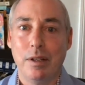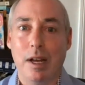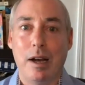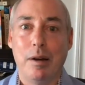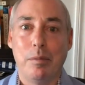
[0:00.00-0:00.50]

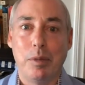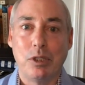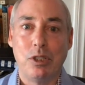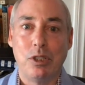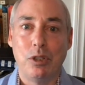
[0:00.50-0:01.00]

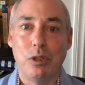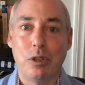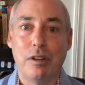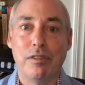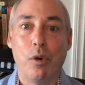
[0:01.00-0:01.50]
but
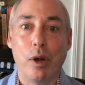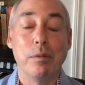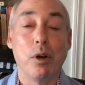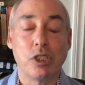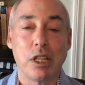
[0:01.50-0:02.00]
to avoid
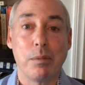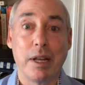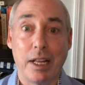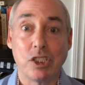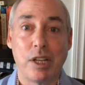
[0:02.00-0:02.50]
imposing them
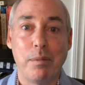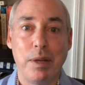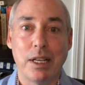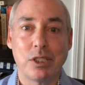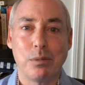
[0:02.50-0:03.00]
against
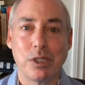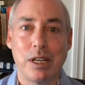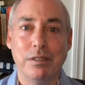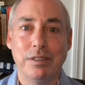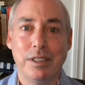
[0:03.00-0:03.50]
MBS
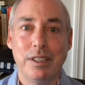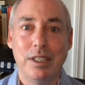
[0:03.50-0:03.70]
himself,